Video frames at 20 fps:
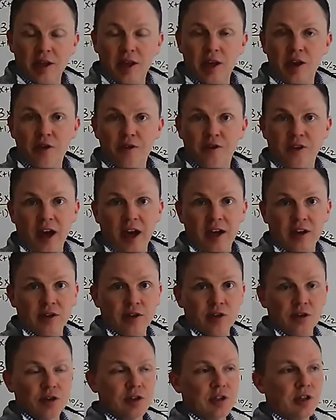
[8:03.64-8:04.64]
linear
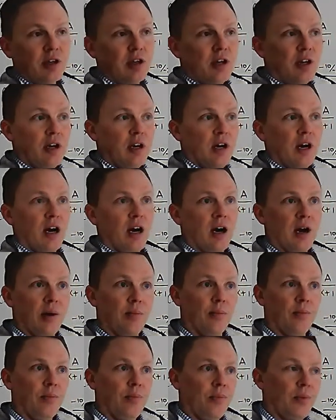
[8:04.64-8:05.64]
factors.
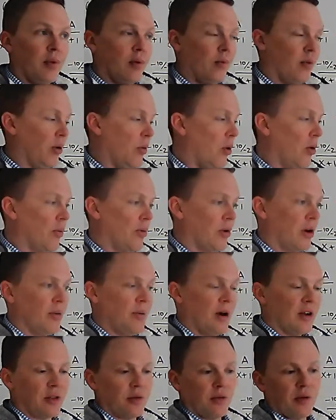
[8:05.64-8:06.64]
We won't worry
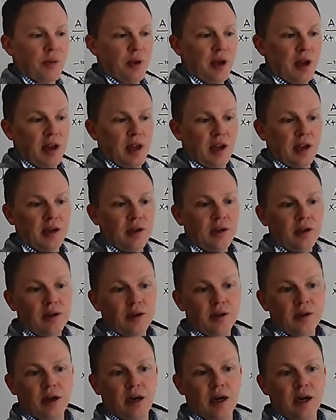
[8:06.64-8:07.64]
about the repeating
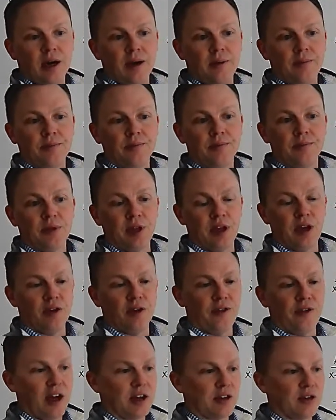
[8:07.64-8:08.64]
linear
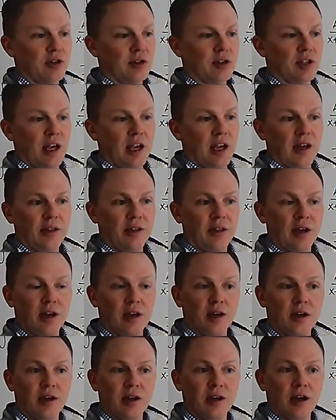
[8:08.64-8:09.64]
factors and
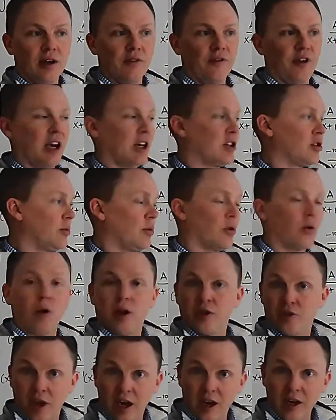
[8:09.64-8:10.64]
the unfactorable
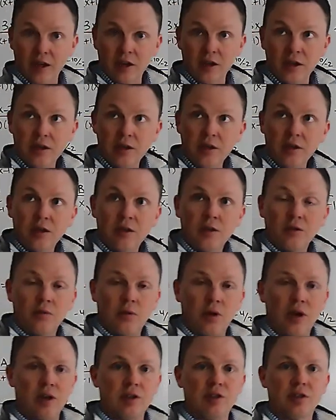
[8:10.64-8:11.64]
quadratic
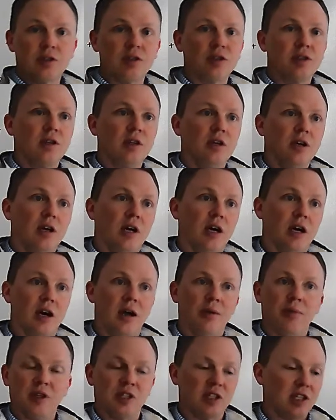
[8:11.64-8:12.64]
ones. I'm
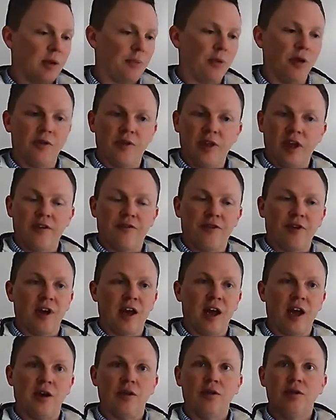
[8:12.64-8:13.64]
going to skip over that for
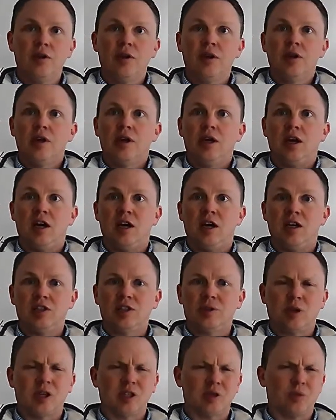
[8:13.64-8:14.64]
now,
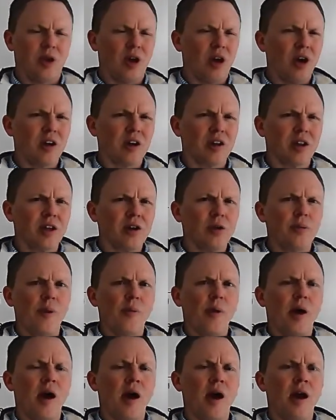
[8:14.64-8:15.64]
just because we are a little bit
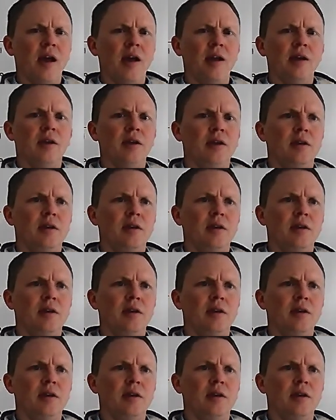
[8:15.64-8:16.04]
behind,